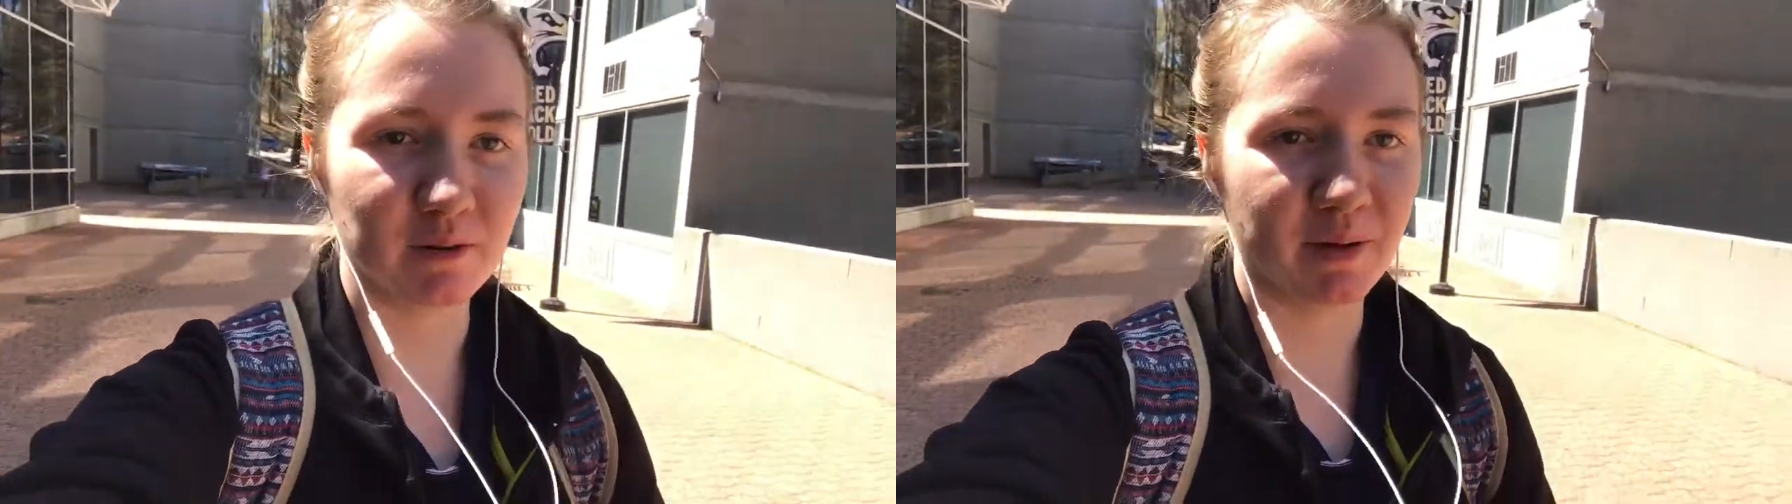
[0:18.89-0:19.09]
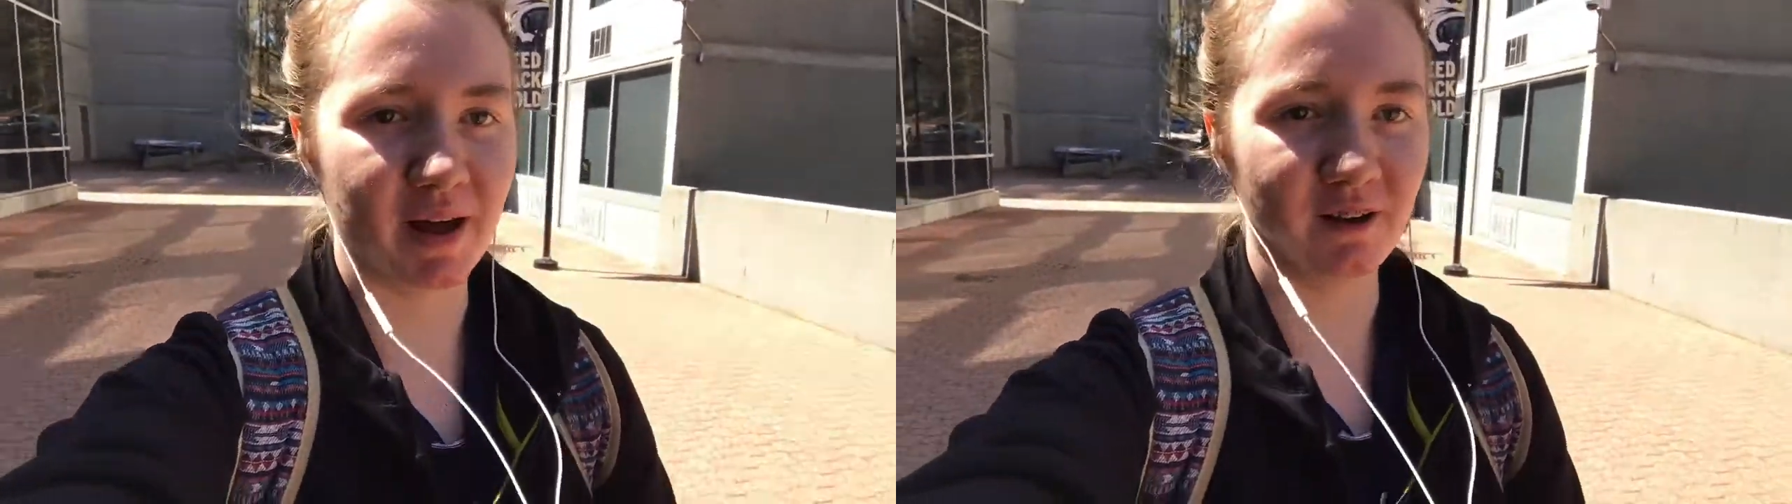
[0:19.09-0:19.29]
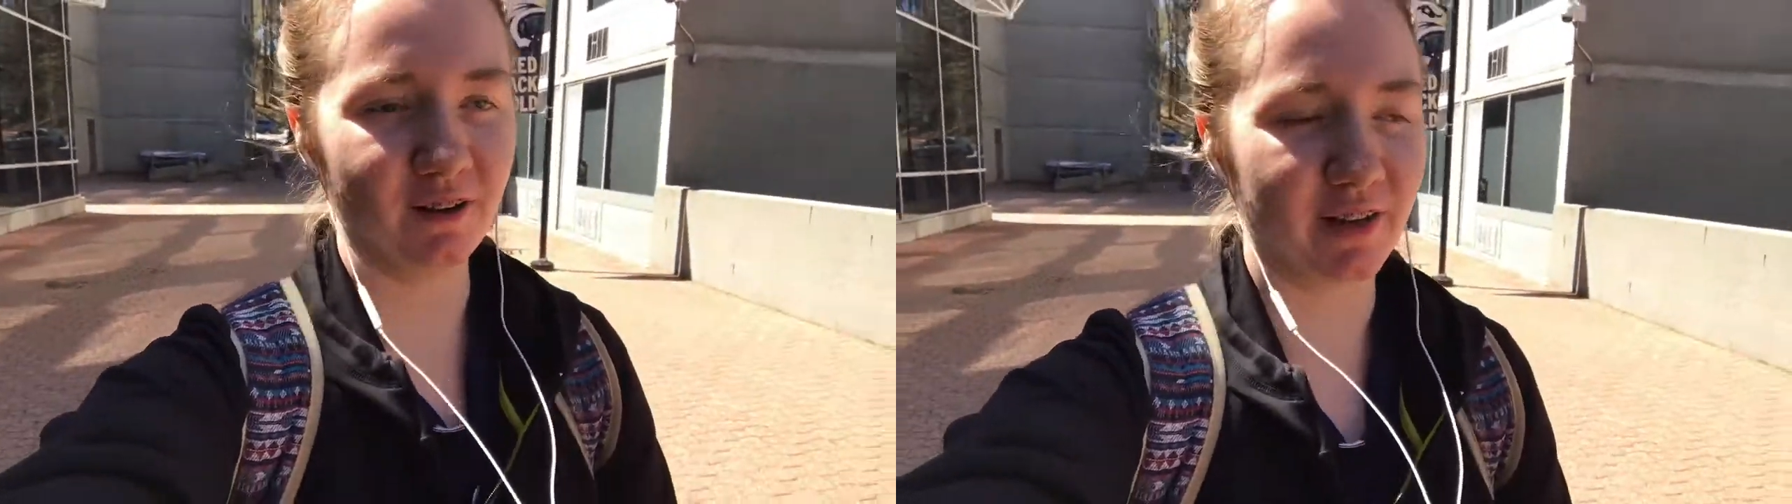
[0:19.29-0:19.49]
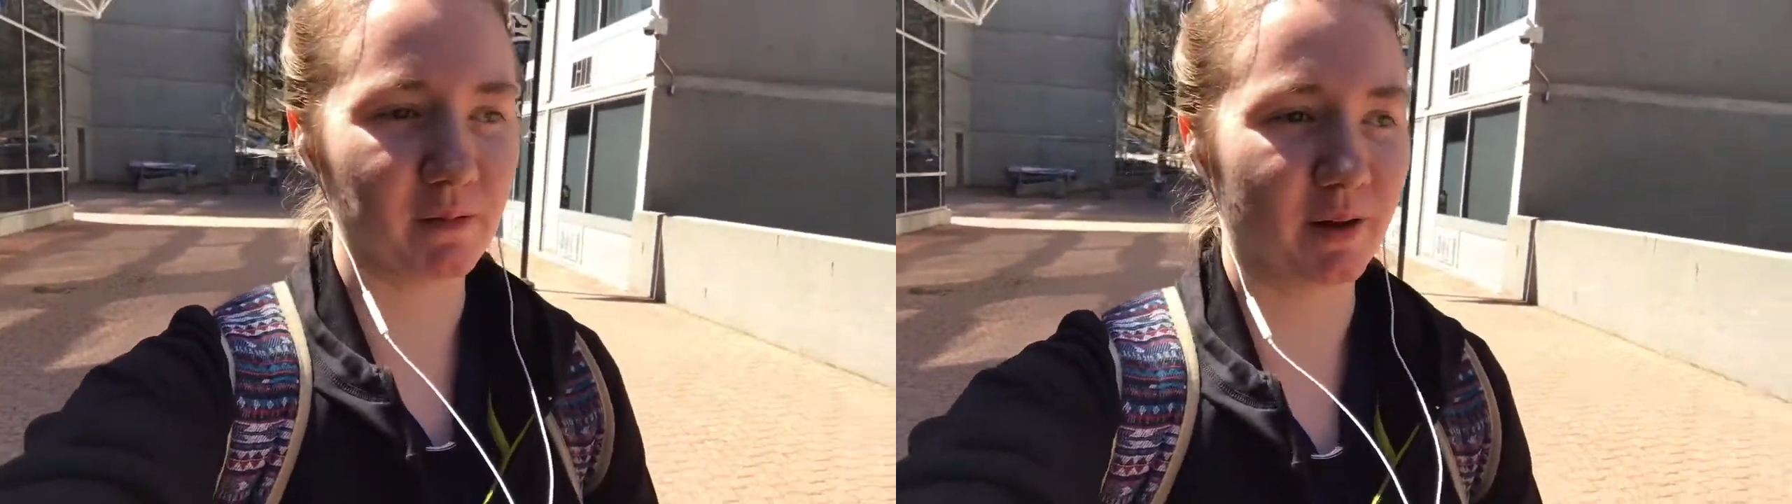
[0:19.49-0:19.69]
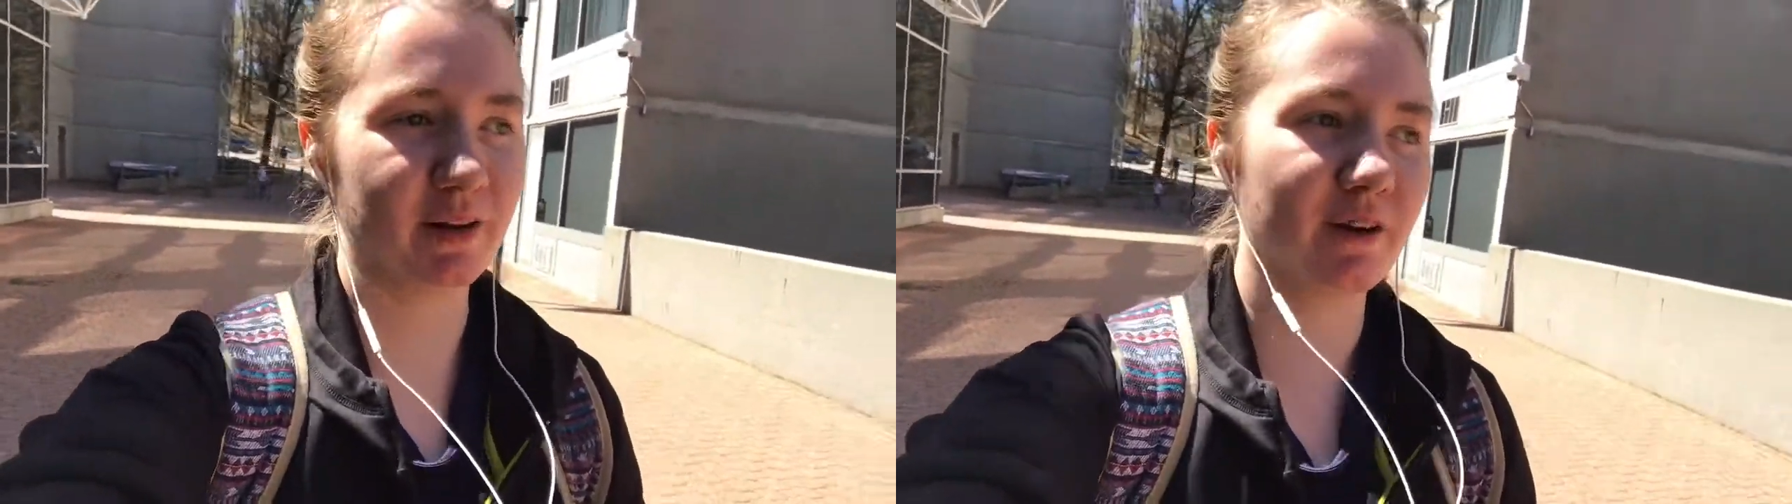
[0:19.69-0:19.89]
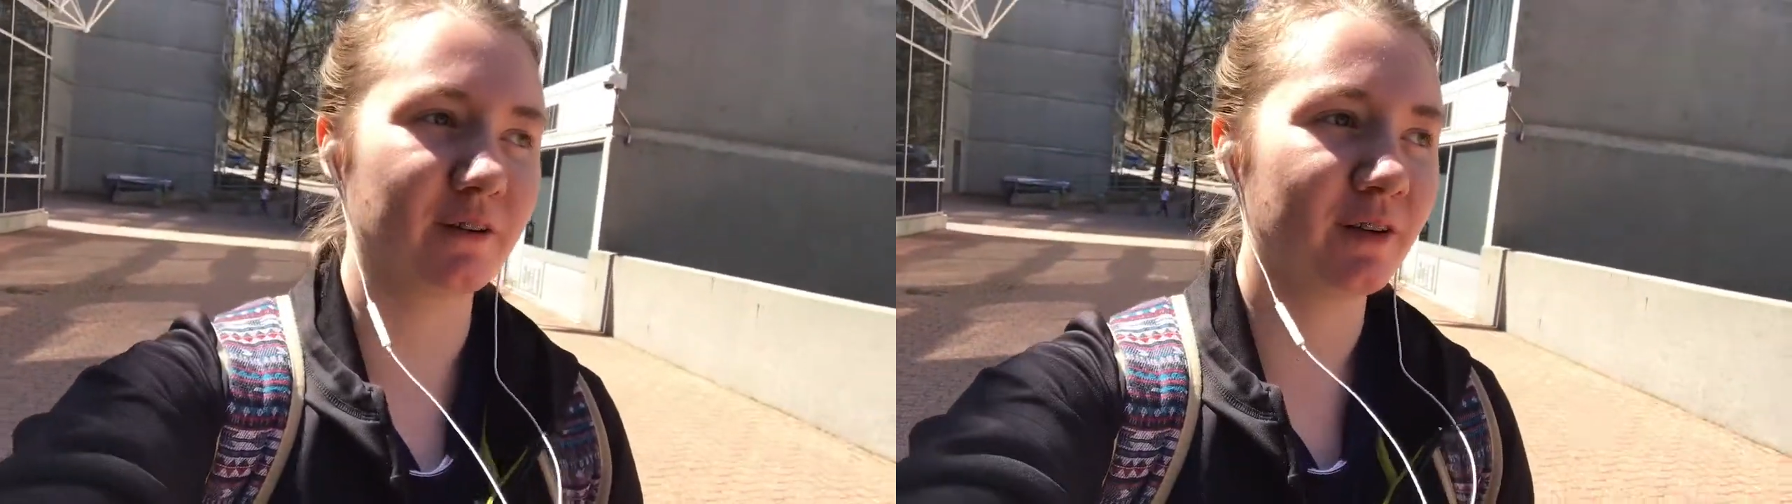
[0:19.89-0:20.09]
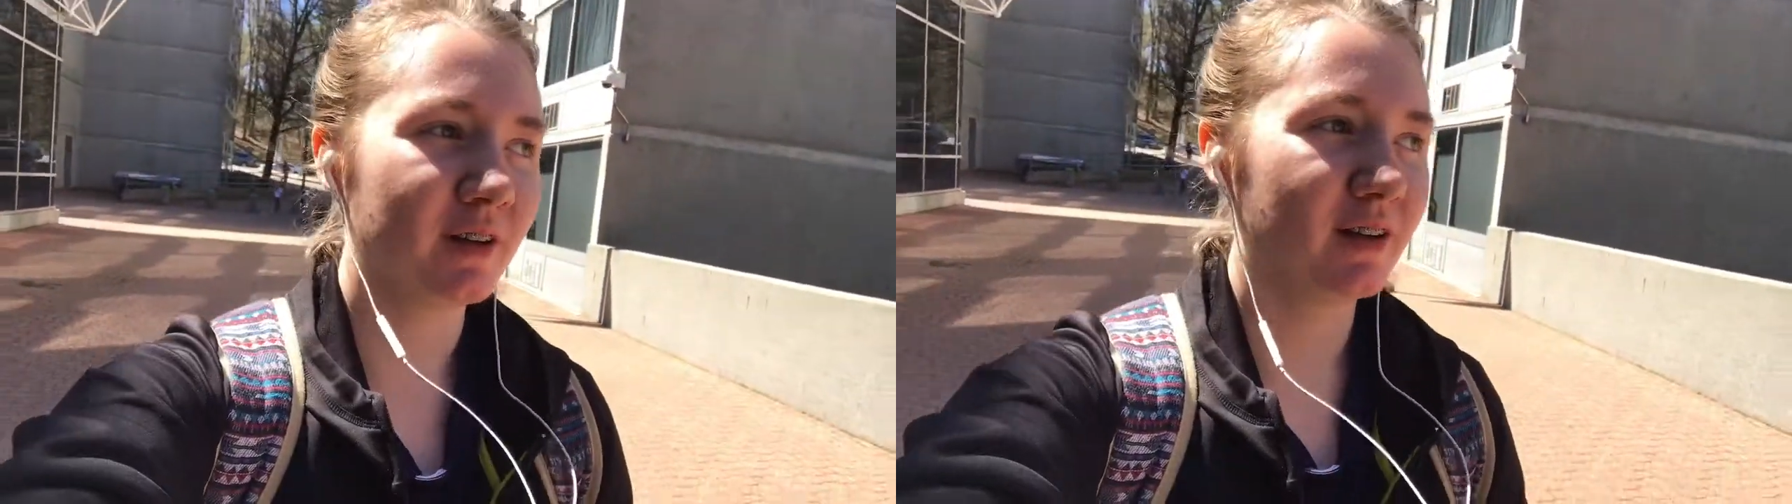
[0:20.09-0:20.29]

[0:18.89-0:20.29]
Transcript: in bed all day, but I know